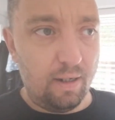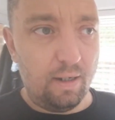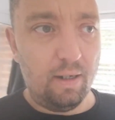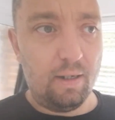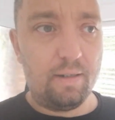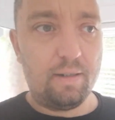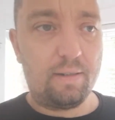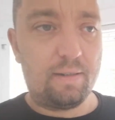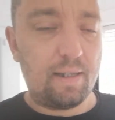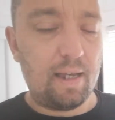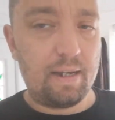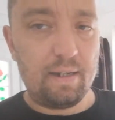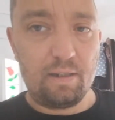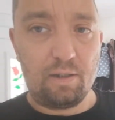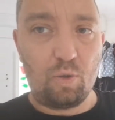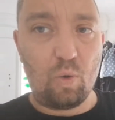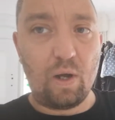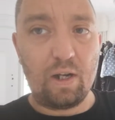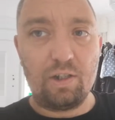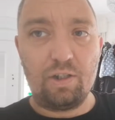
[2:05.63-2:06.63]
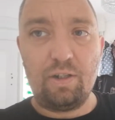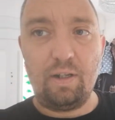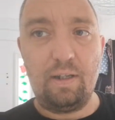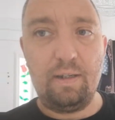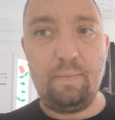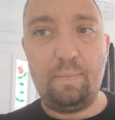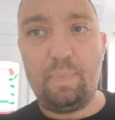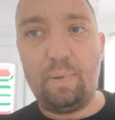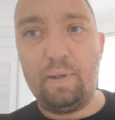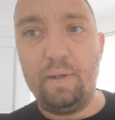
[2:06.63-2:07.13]
I understand it's quite
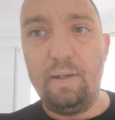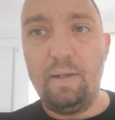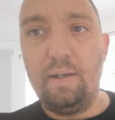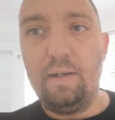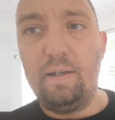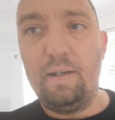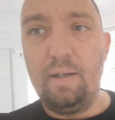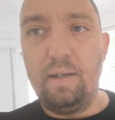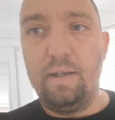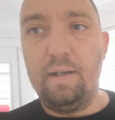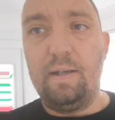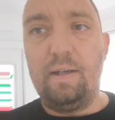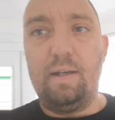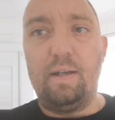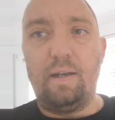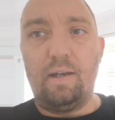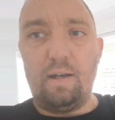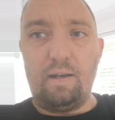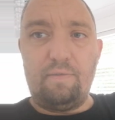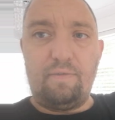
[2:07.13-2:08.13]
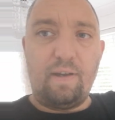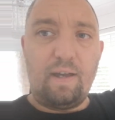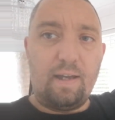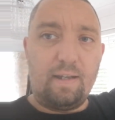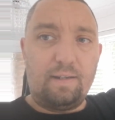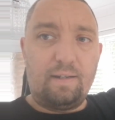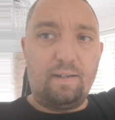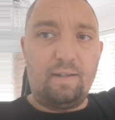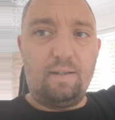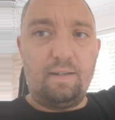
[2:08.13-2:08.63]
cheap. I've
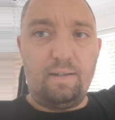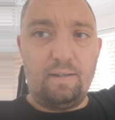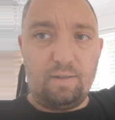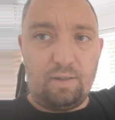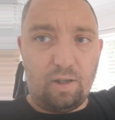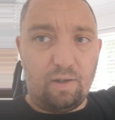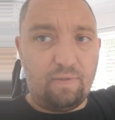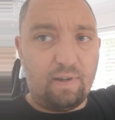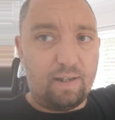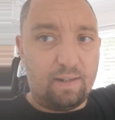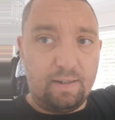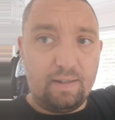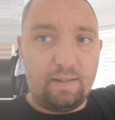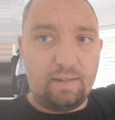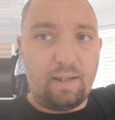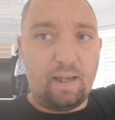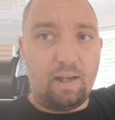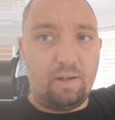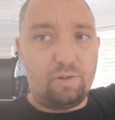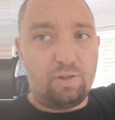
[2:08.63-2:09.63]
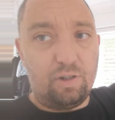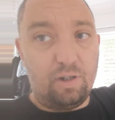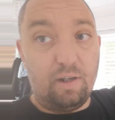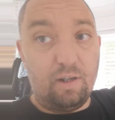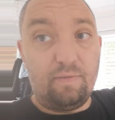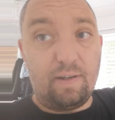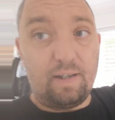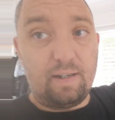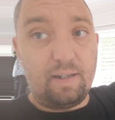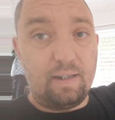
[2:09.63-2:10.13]
had in this house,
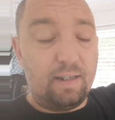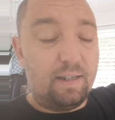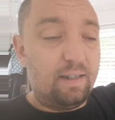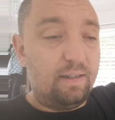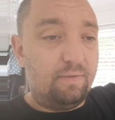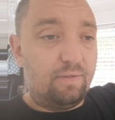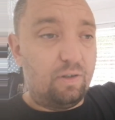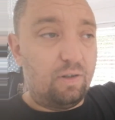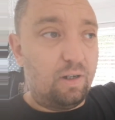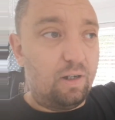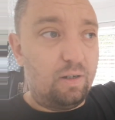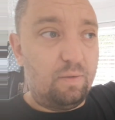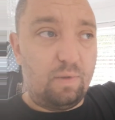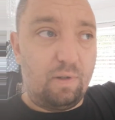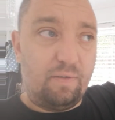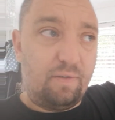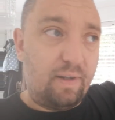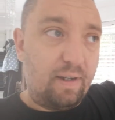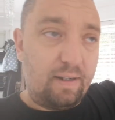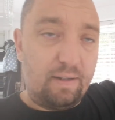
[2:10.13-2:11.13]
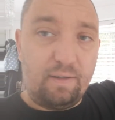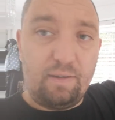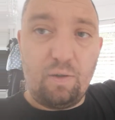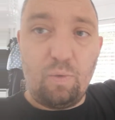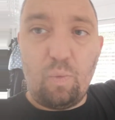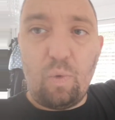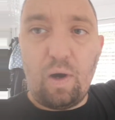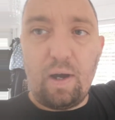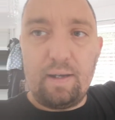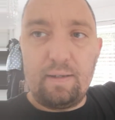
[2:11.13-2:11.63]
I've had the Evo Home, I've had the
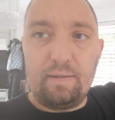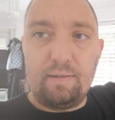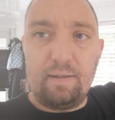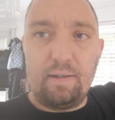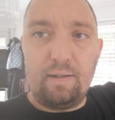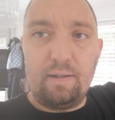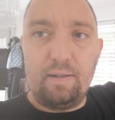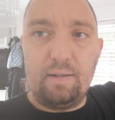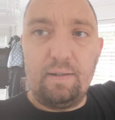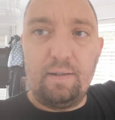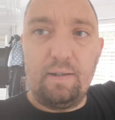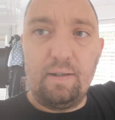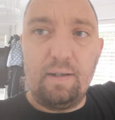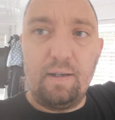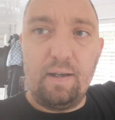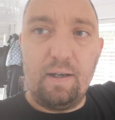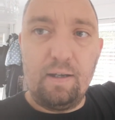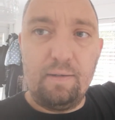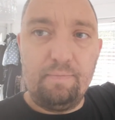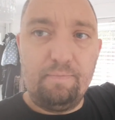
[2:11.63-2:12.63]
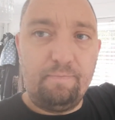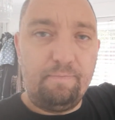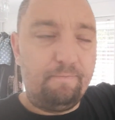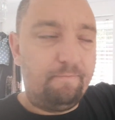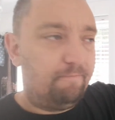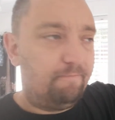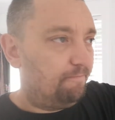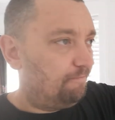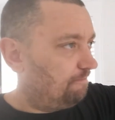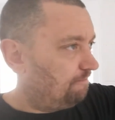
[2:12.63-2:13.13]
Wiser. Um,
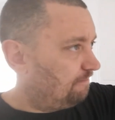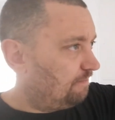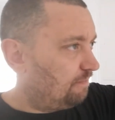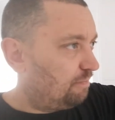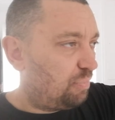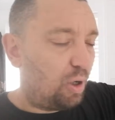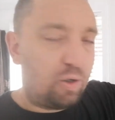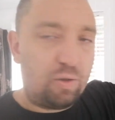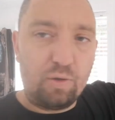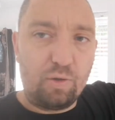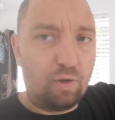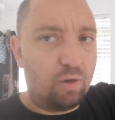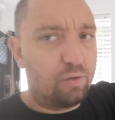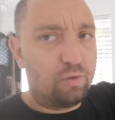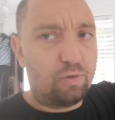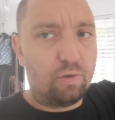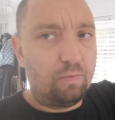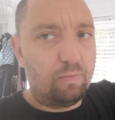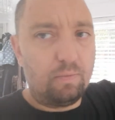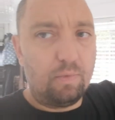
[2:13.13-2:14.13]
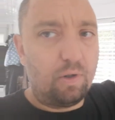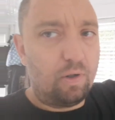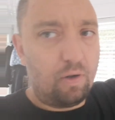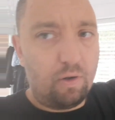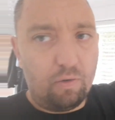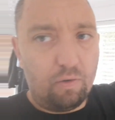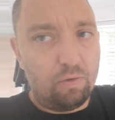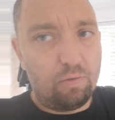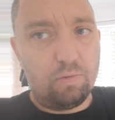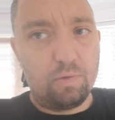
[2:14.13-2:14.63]
Pros and cons on
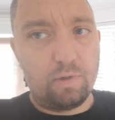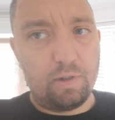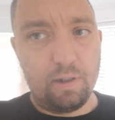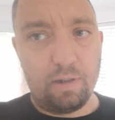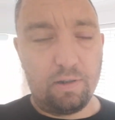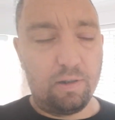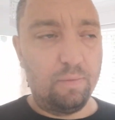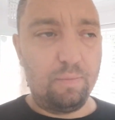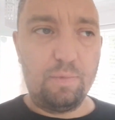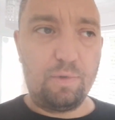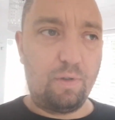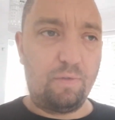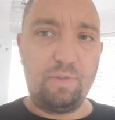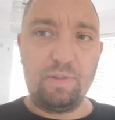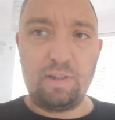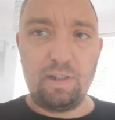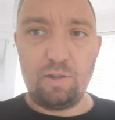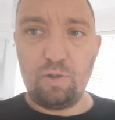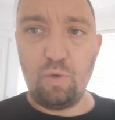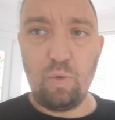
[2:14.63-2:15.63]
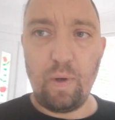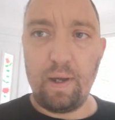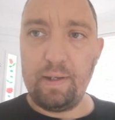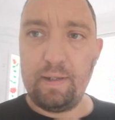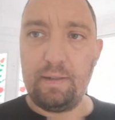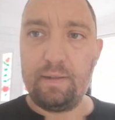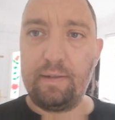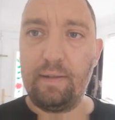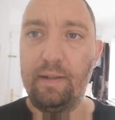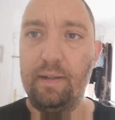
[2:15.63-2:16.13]
all systems, obviously,
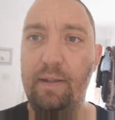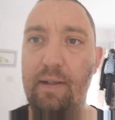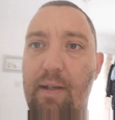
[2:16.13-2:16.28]
always.